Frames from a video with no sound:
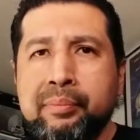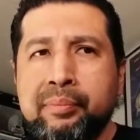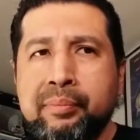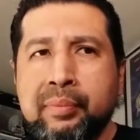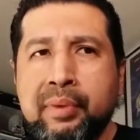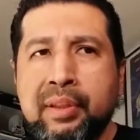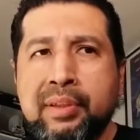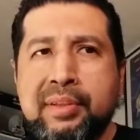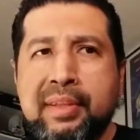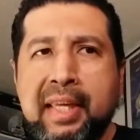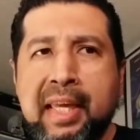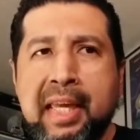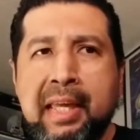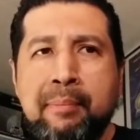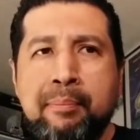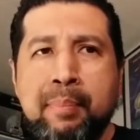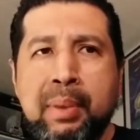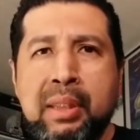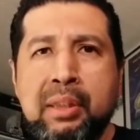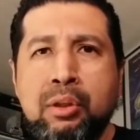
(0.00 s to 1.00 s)
this
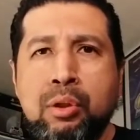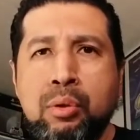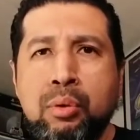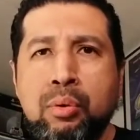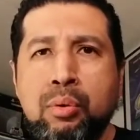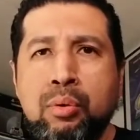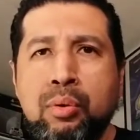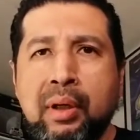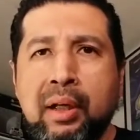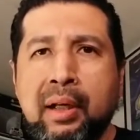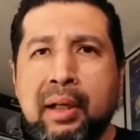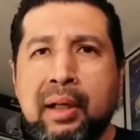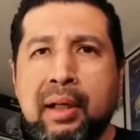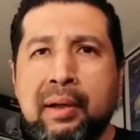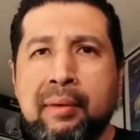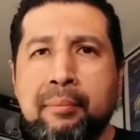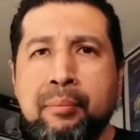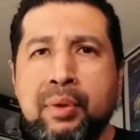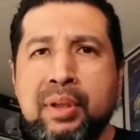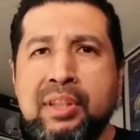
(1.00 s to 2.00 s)

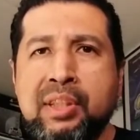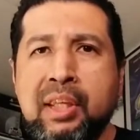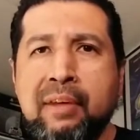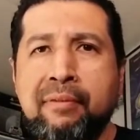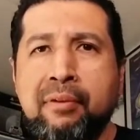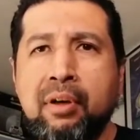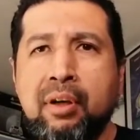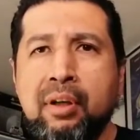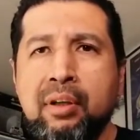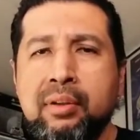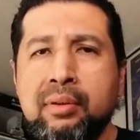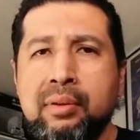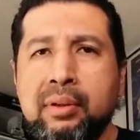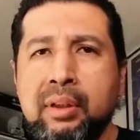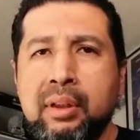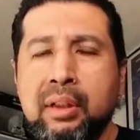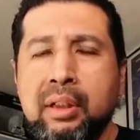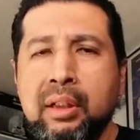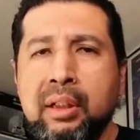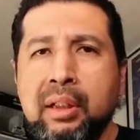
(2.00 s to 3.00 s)
8BDO receiver,
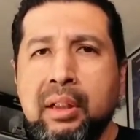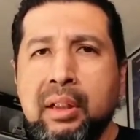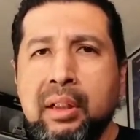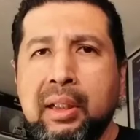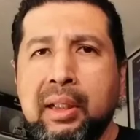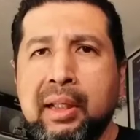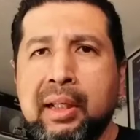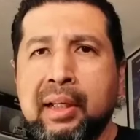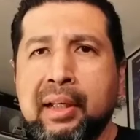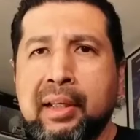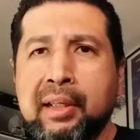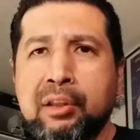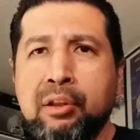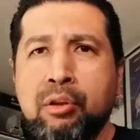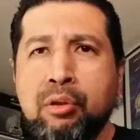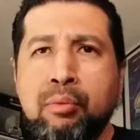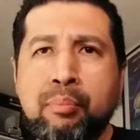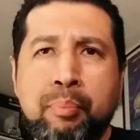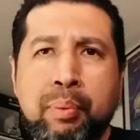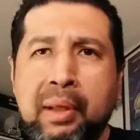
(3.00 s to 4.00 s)

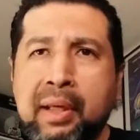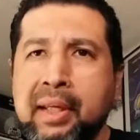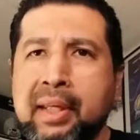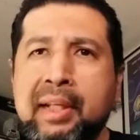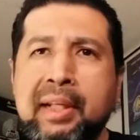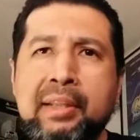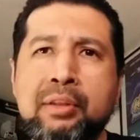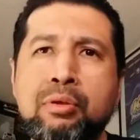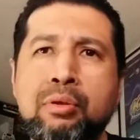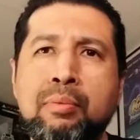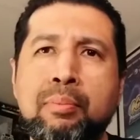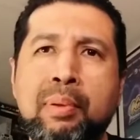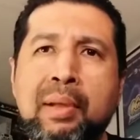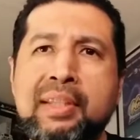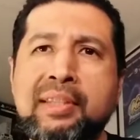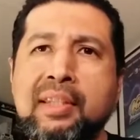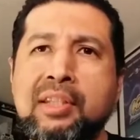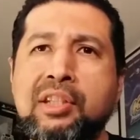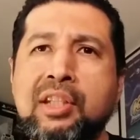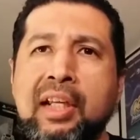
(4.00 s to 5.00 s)
you plug it into the
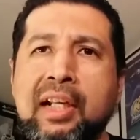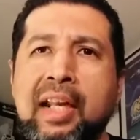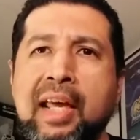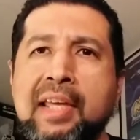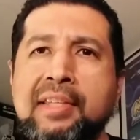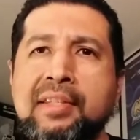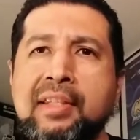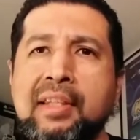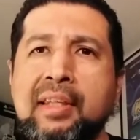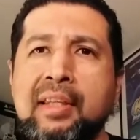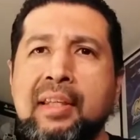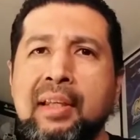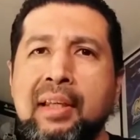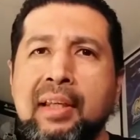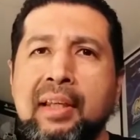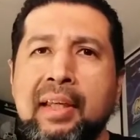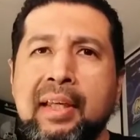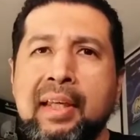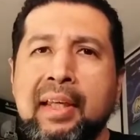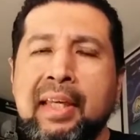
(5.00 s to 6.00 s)
PlayStation Classic,
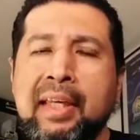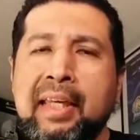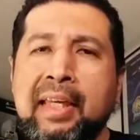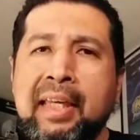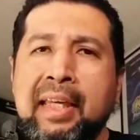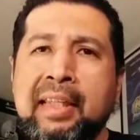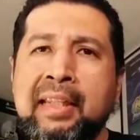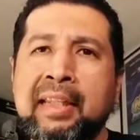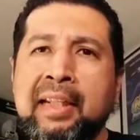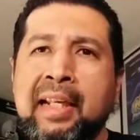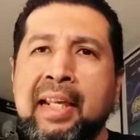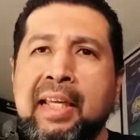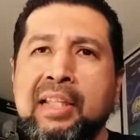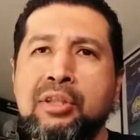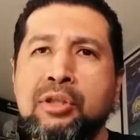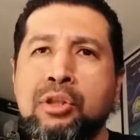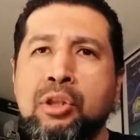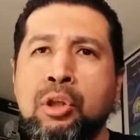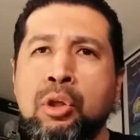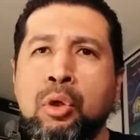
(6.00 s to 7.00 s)
and it
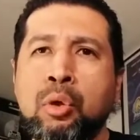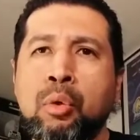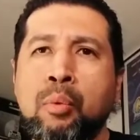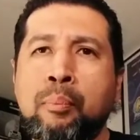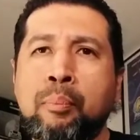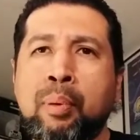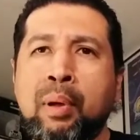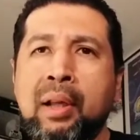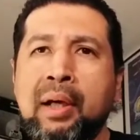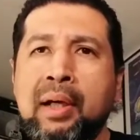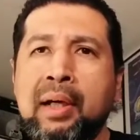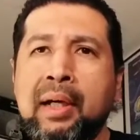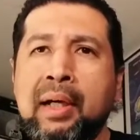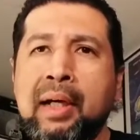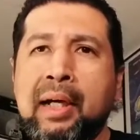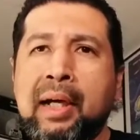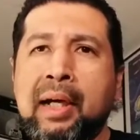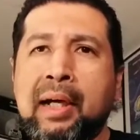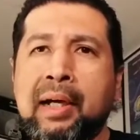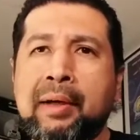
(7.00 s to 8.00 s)
lets you
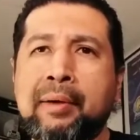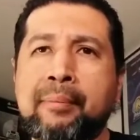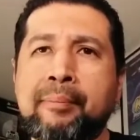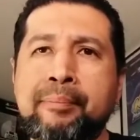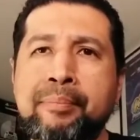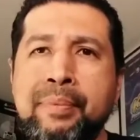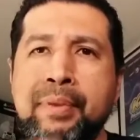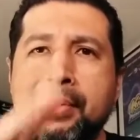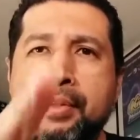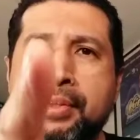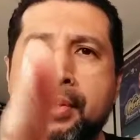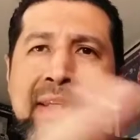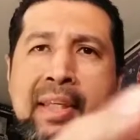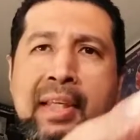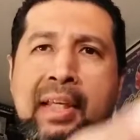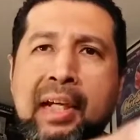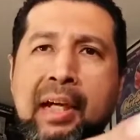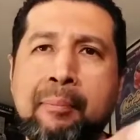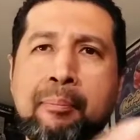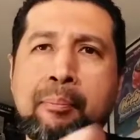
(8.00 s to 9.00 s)

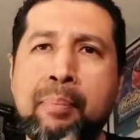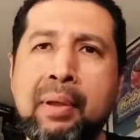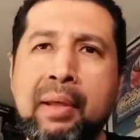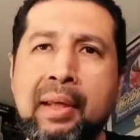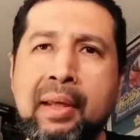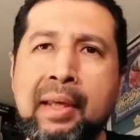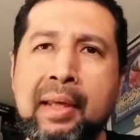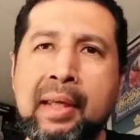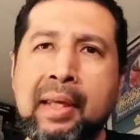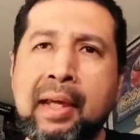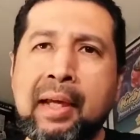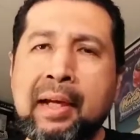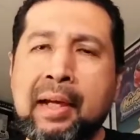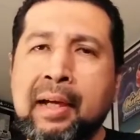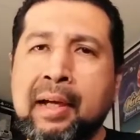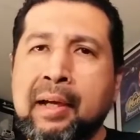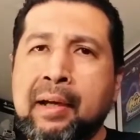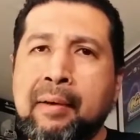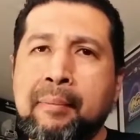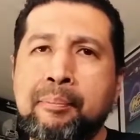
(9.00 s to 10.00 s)
sync up
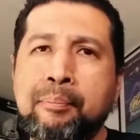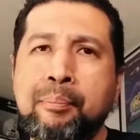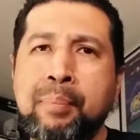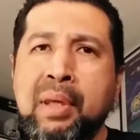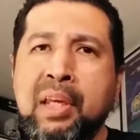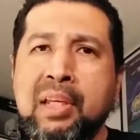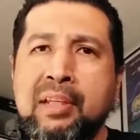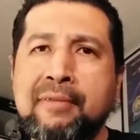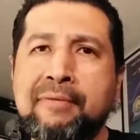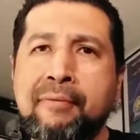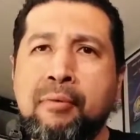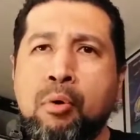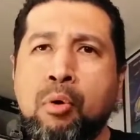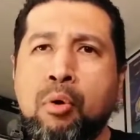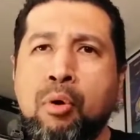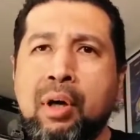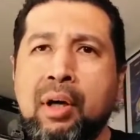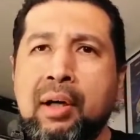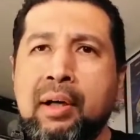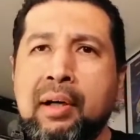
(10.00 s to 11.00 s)

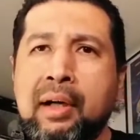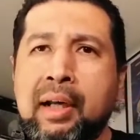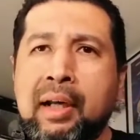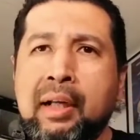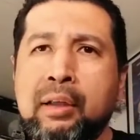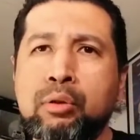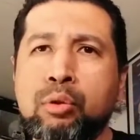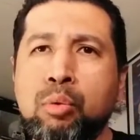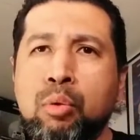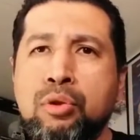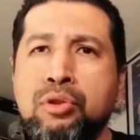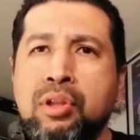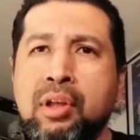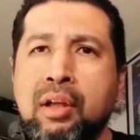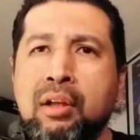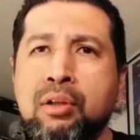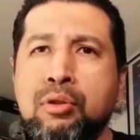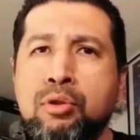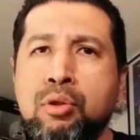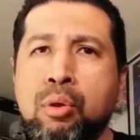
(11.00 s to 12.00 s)
PS4 DualShock
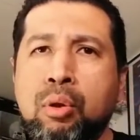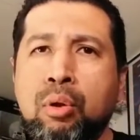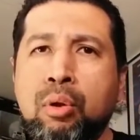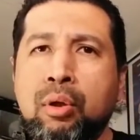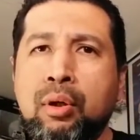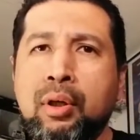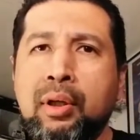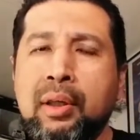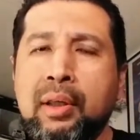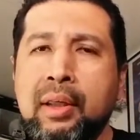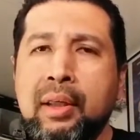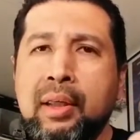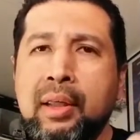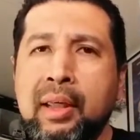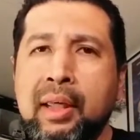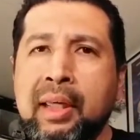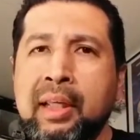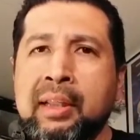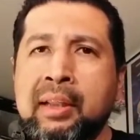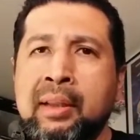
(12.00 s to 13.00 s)
controller
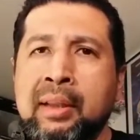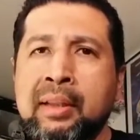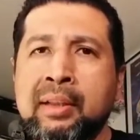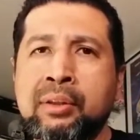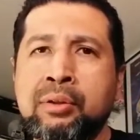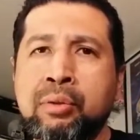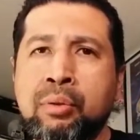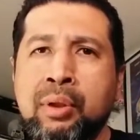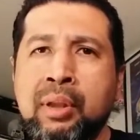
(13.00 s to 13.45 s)
into